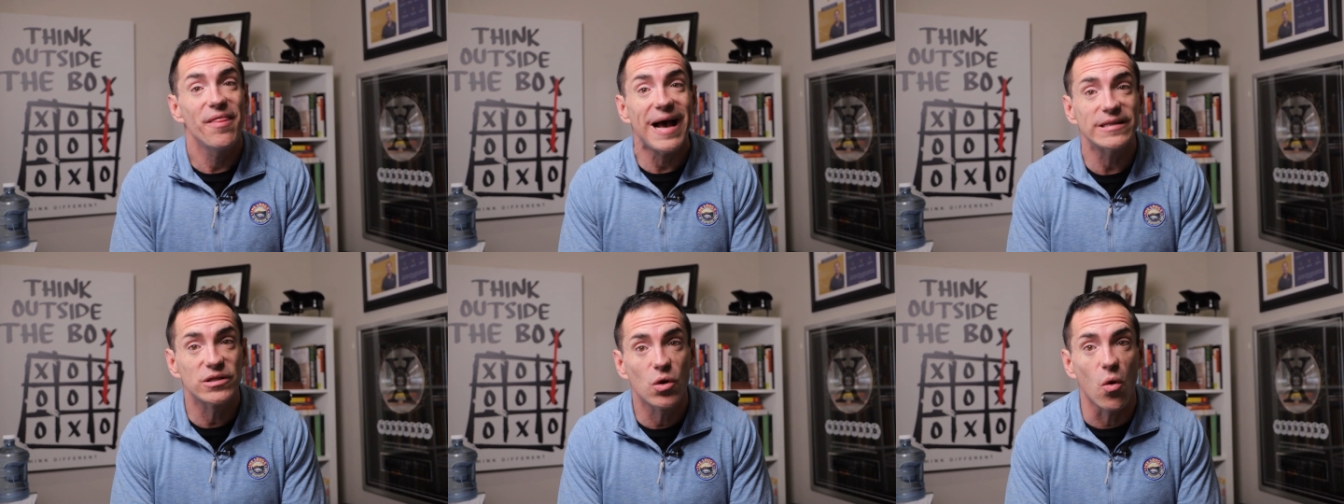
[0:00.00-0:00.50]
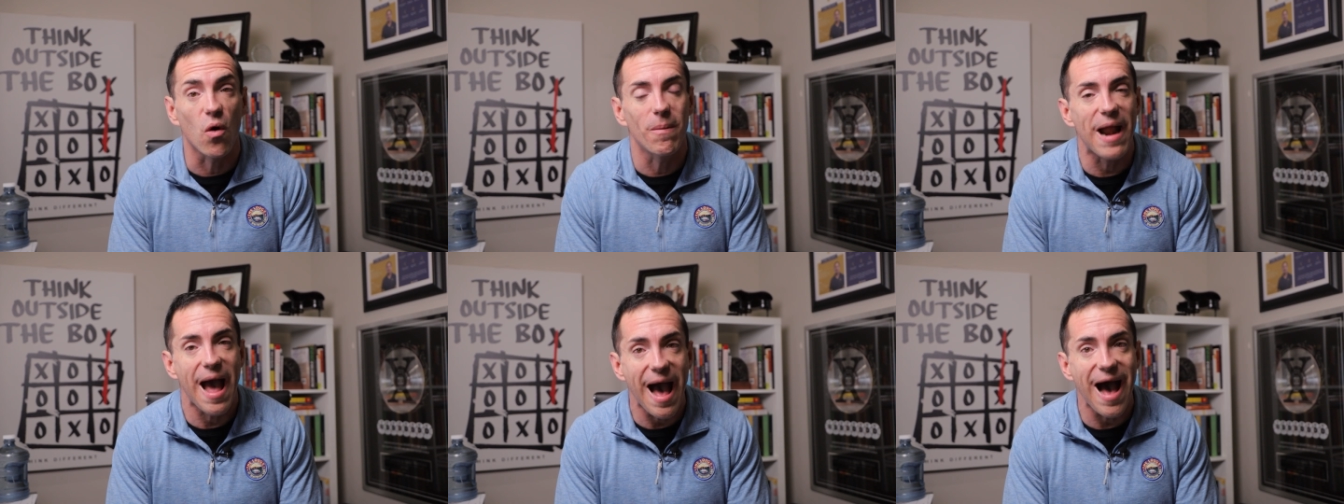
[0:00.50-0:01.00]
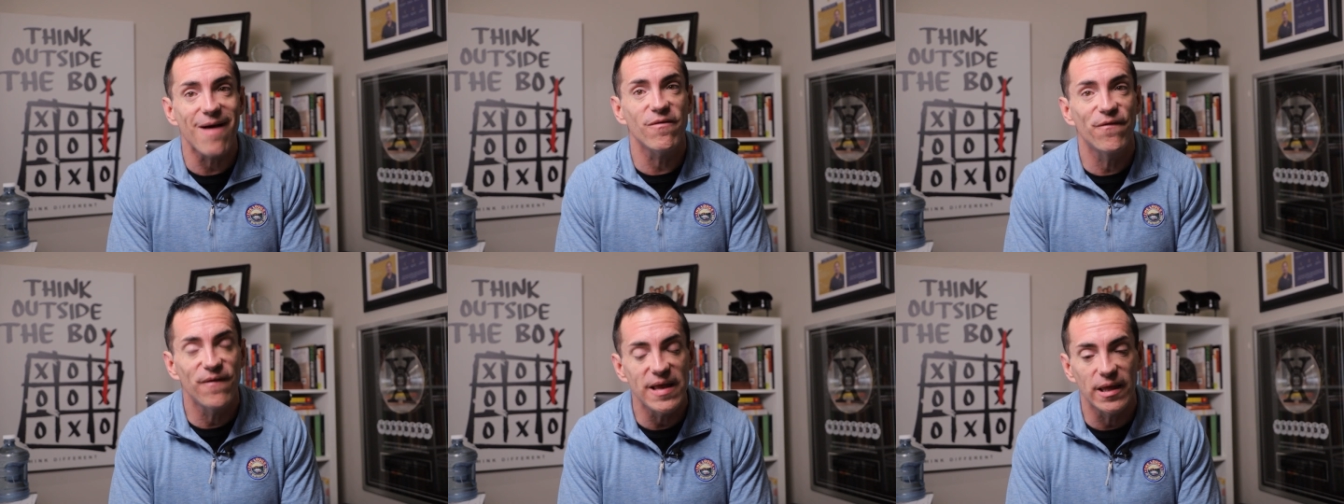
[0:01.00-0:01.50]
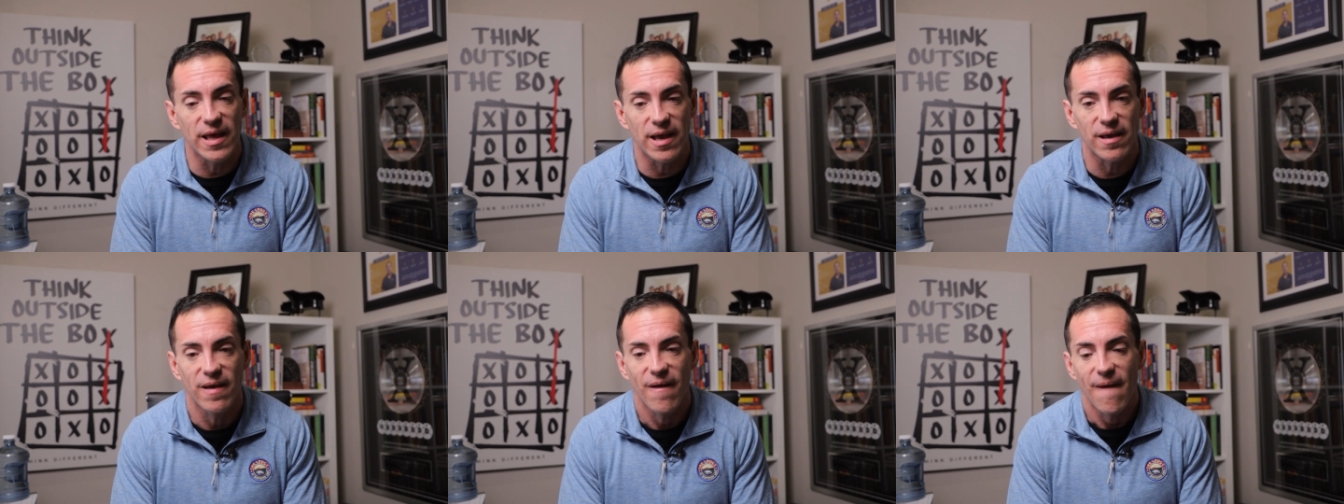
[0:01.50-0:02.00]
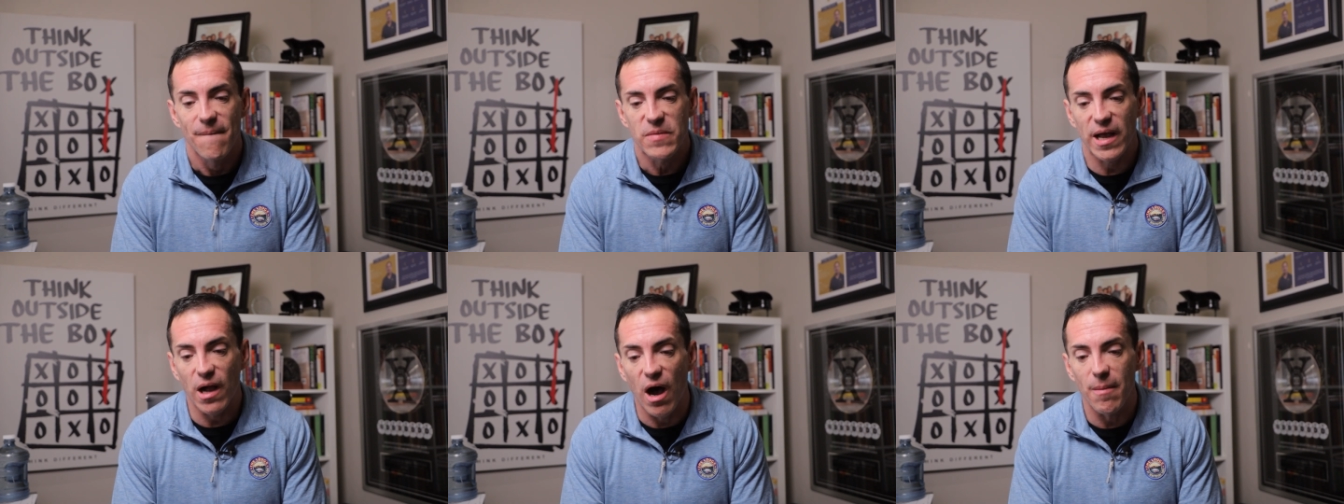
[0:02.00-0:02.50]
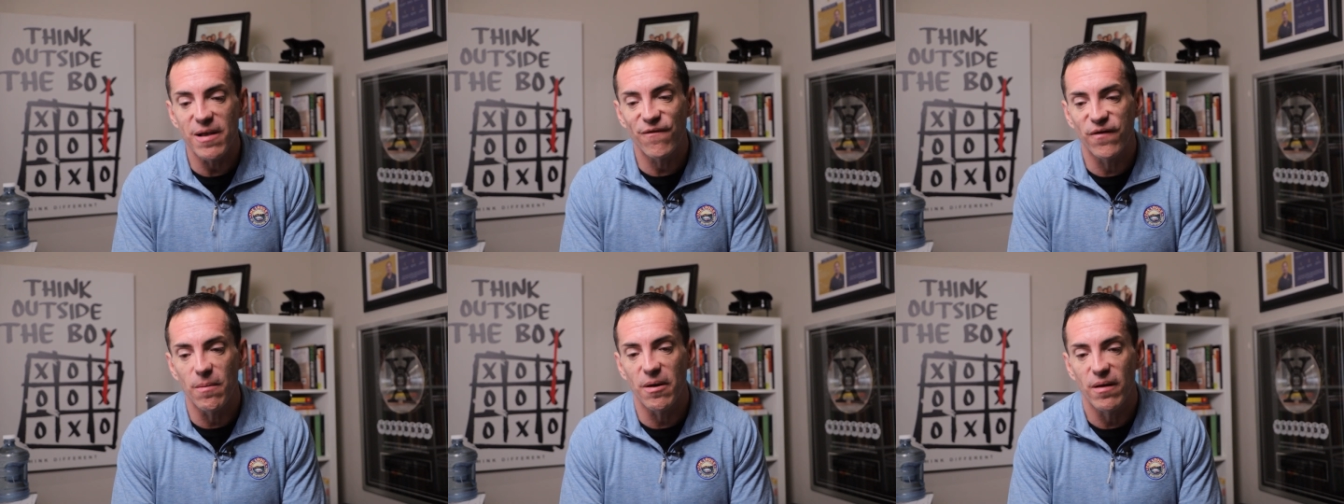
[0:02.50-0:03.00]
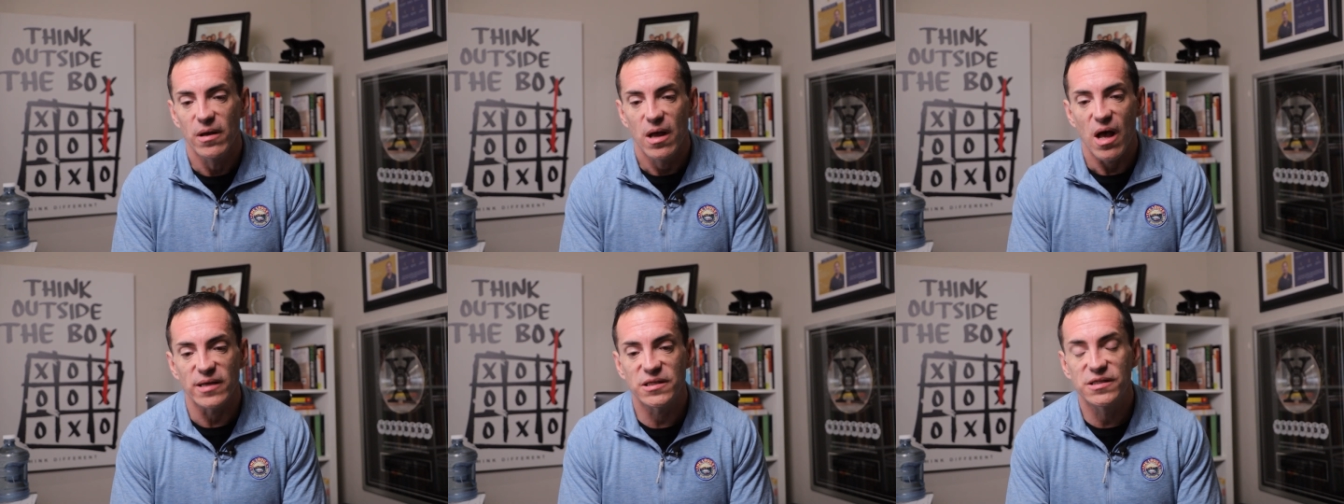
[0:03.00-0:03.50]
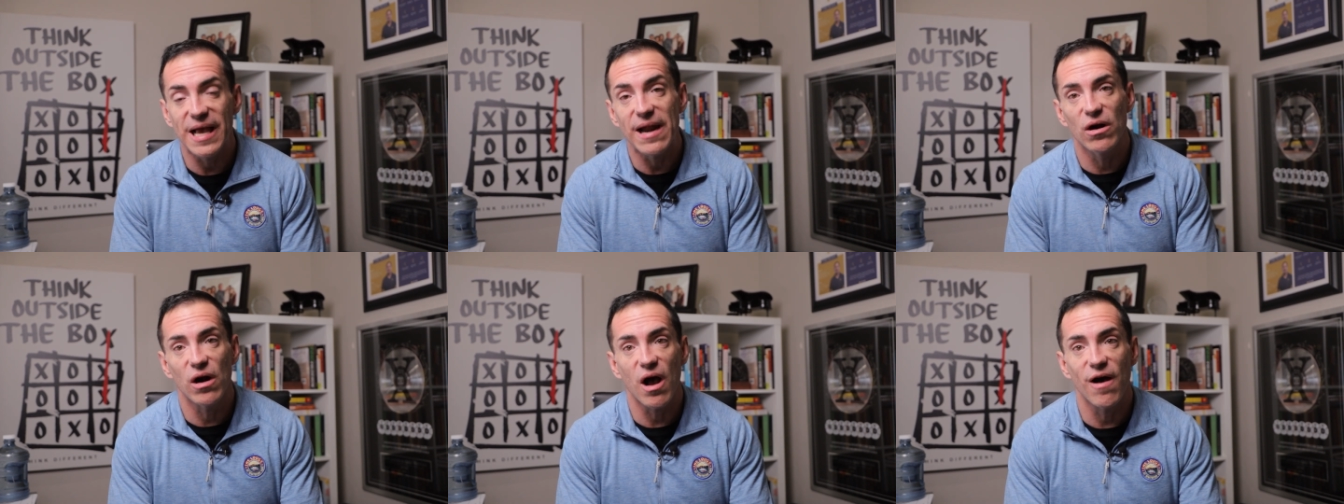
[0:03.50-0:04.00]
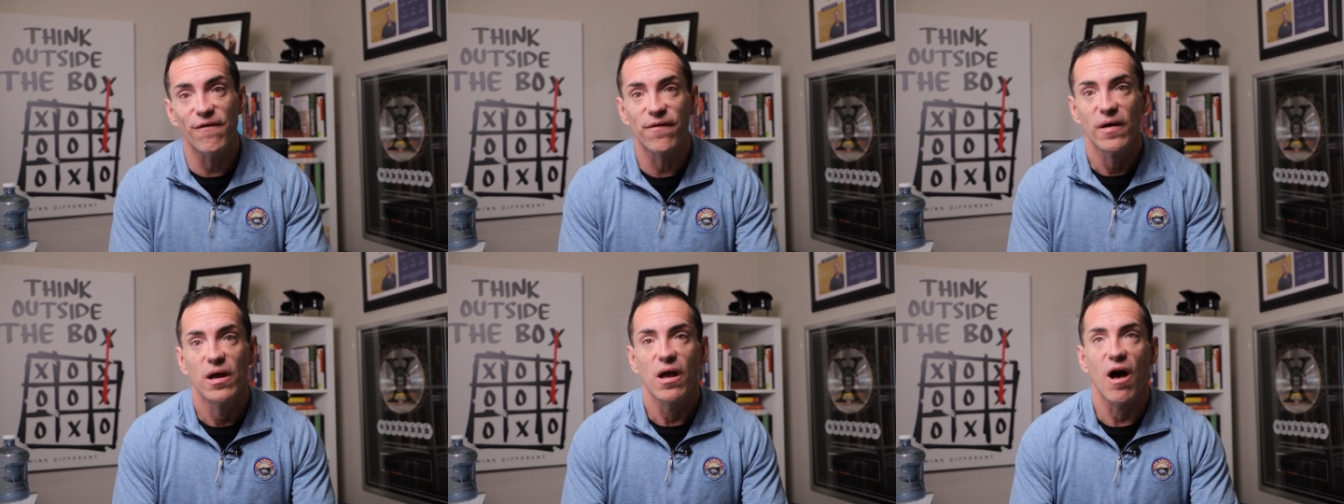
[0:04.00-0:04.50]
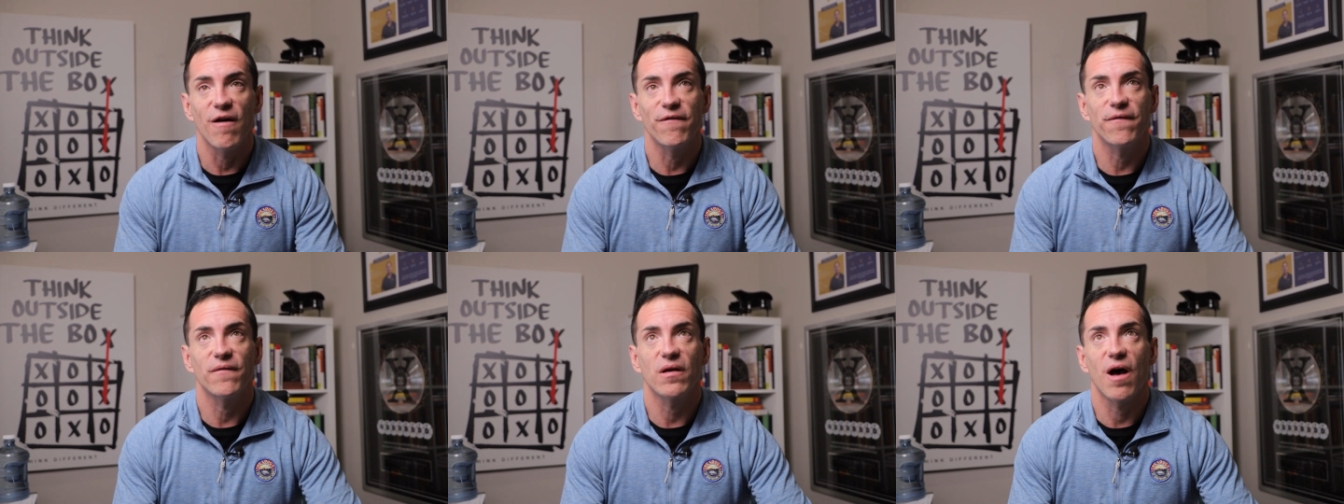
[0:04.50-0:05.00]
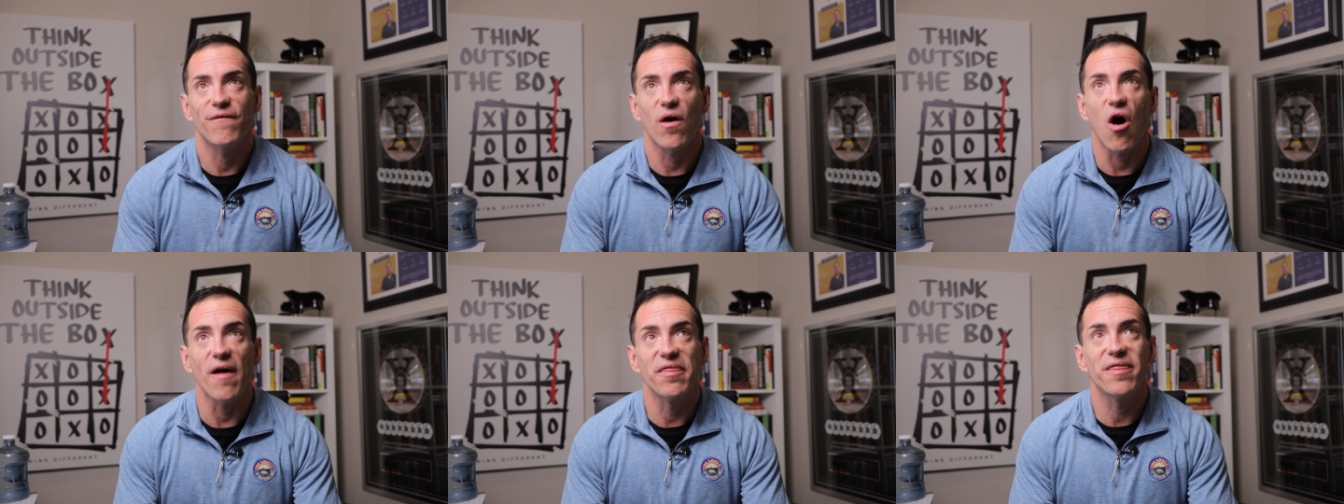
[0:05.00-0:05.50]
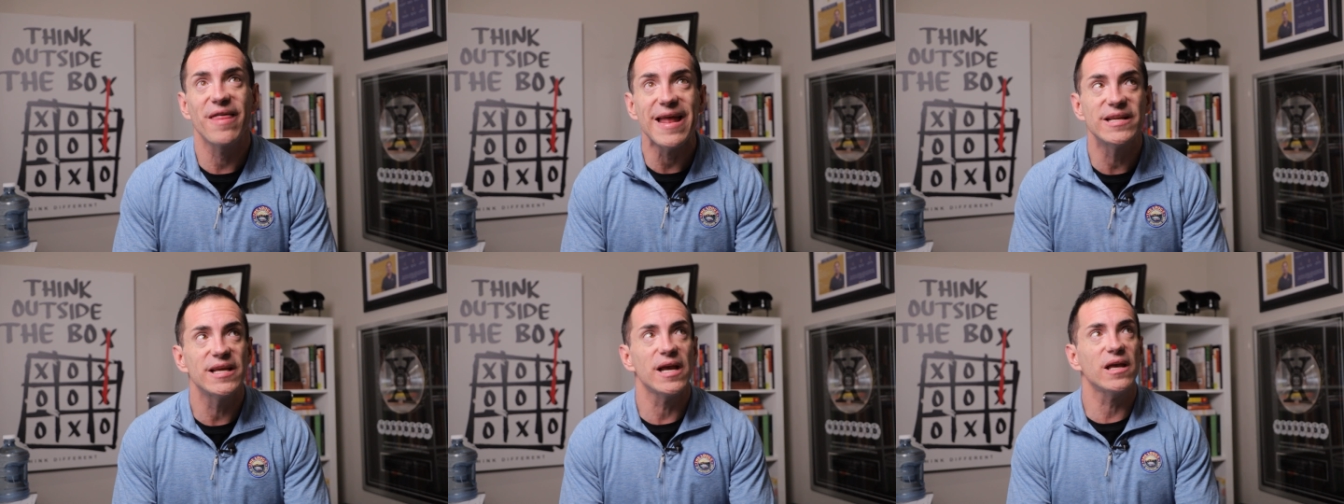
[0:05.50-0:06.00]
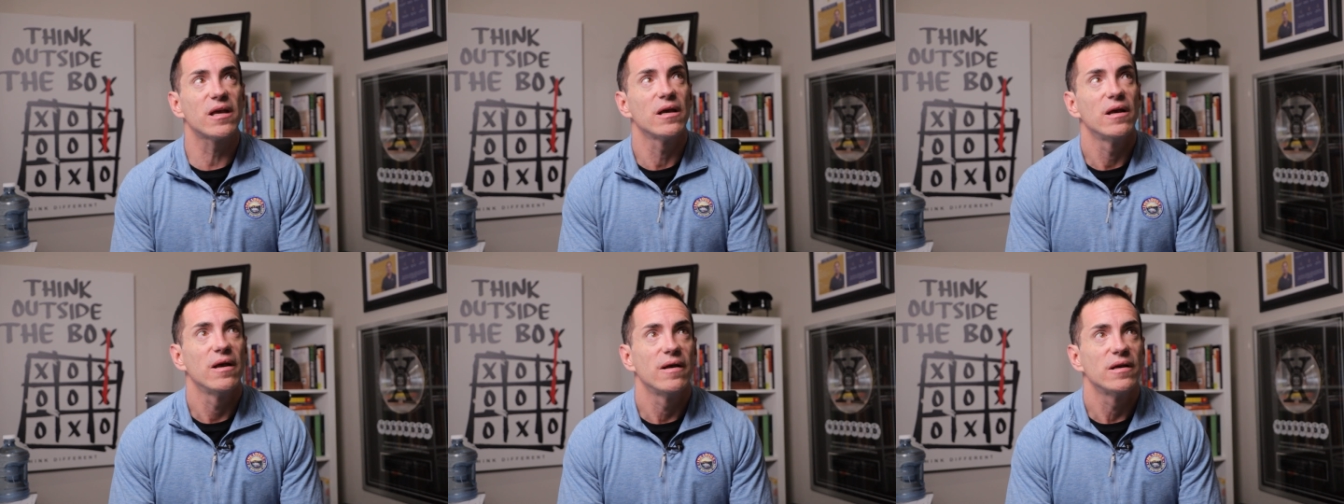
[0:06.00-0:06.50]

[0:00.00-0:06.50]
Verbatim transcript: That's cool. But I have a feeling that coming from a, a center of, of, of authentic